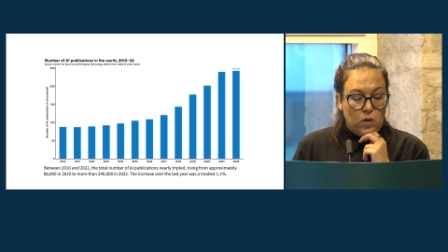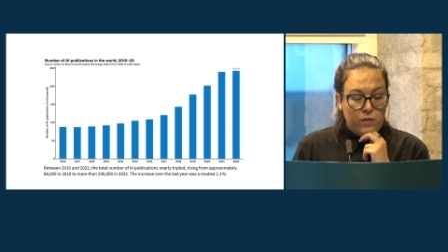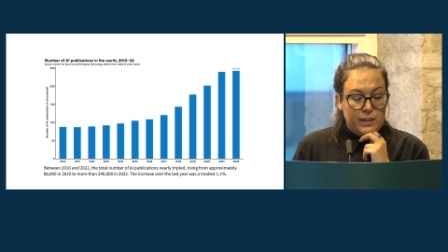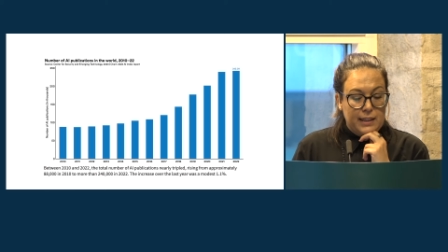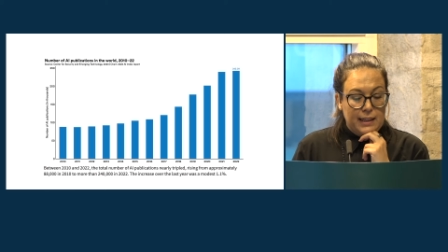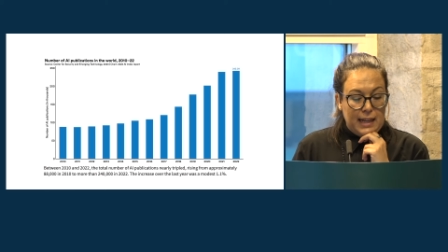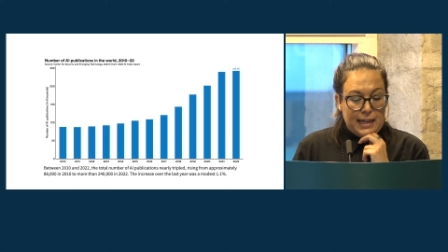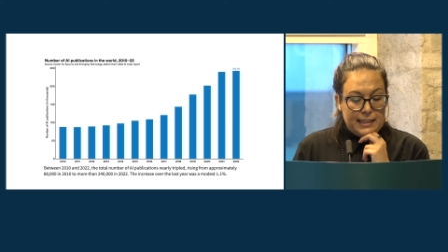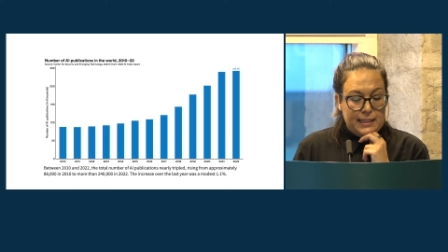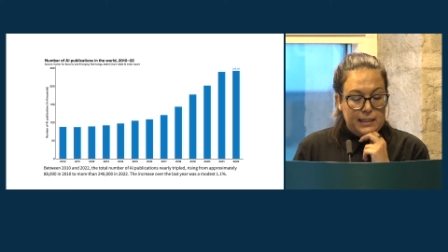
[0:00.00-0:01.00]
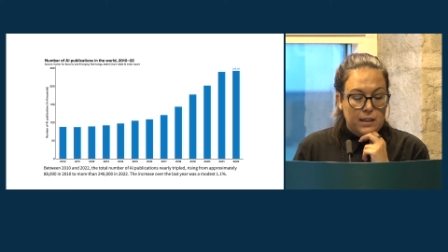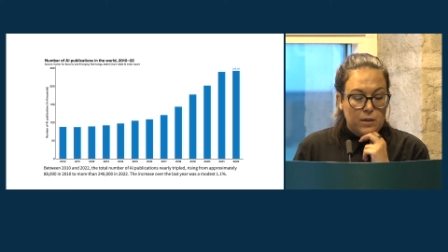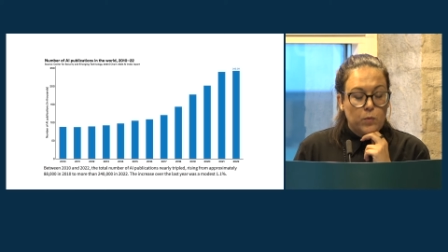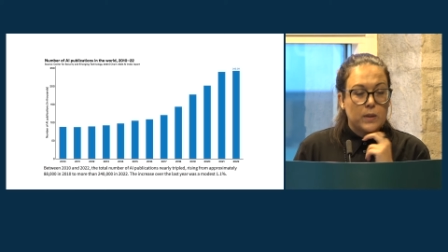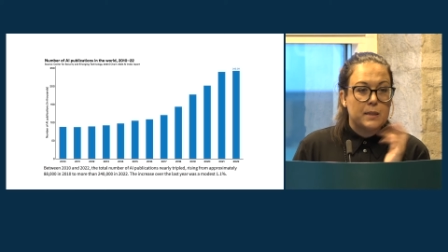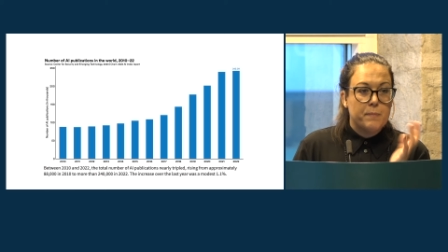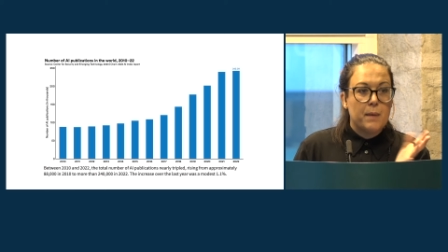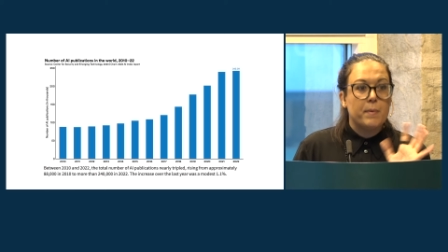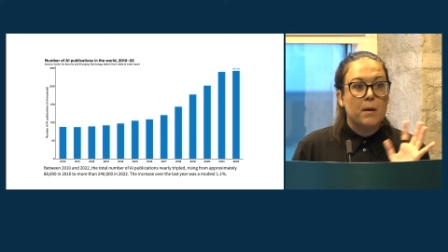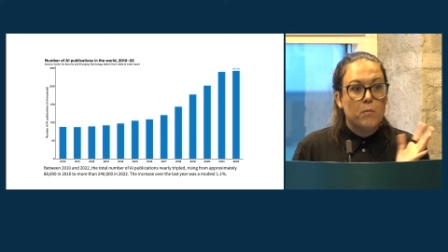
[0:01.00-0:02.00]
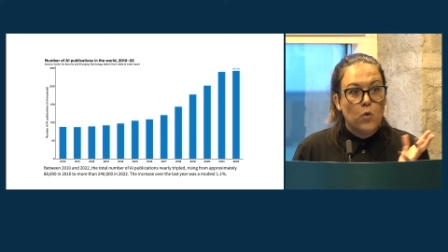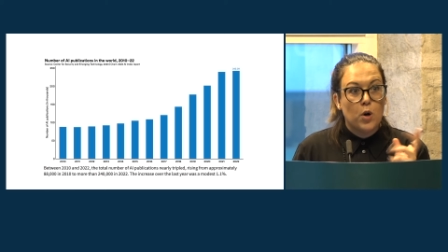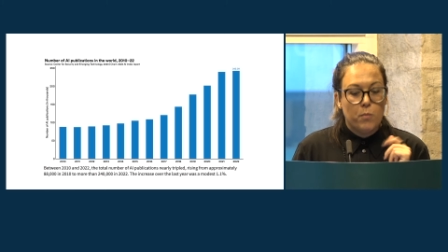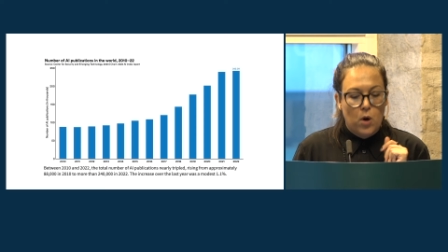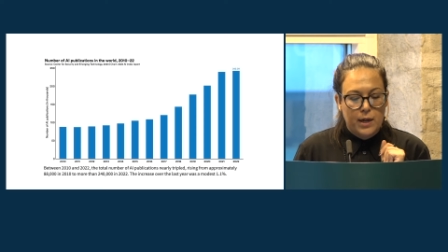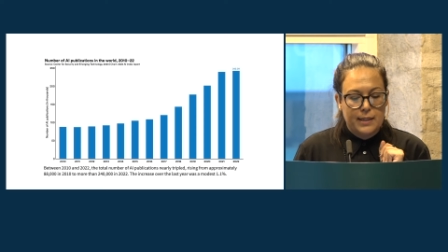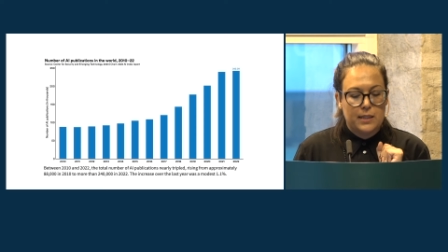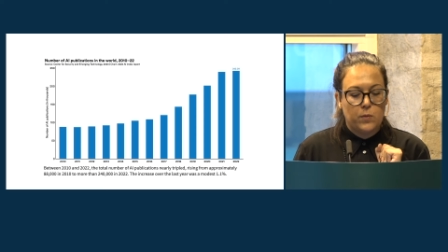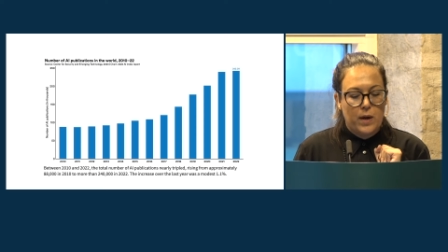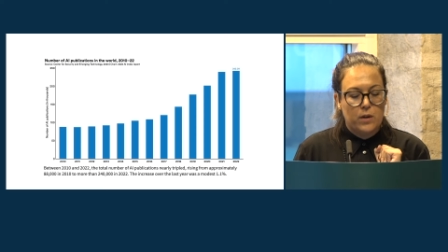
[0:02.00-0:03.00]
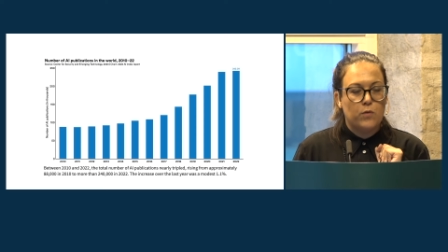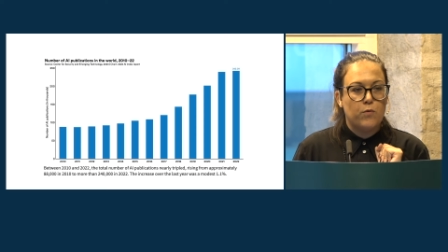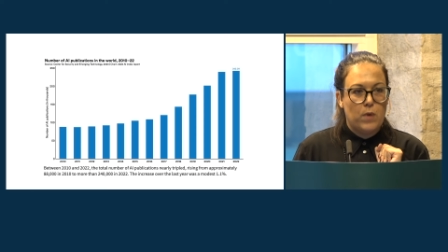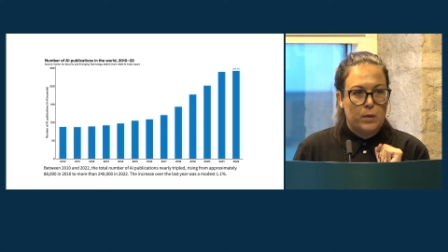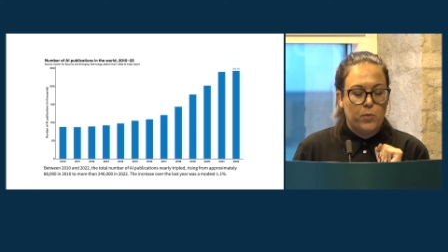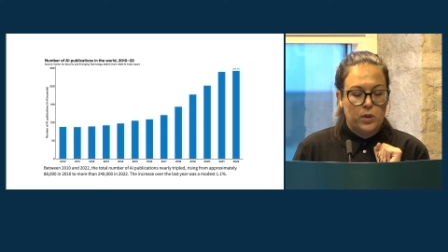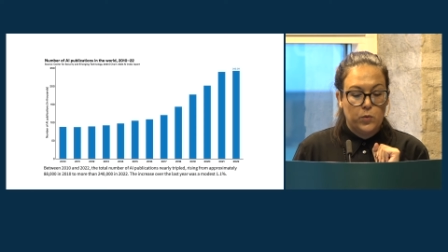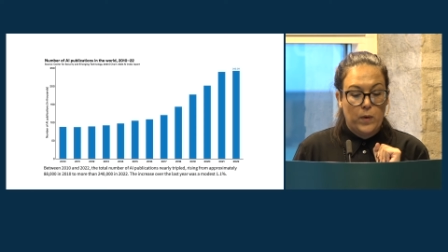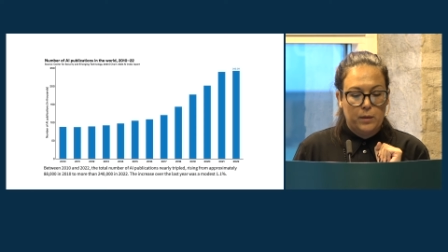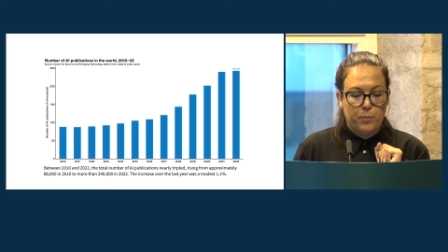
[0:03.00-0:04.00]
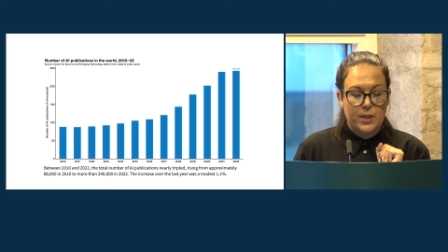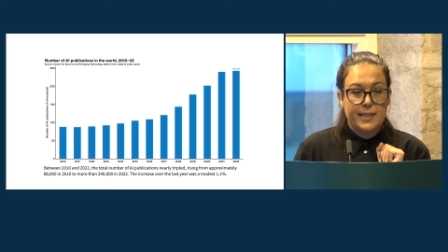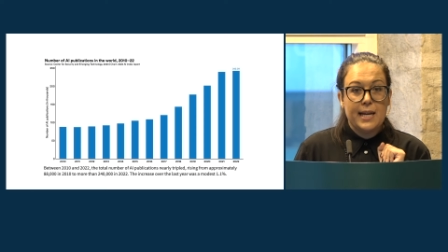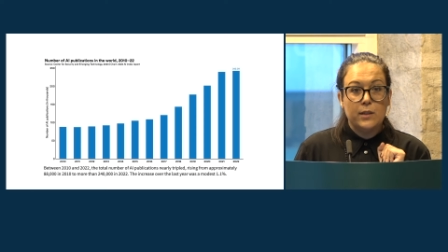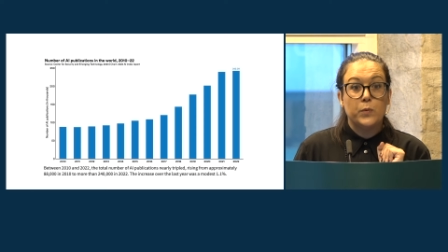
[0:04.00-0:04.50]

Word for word: over the last year was maybe a more modest one of 1.1%,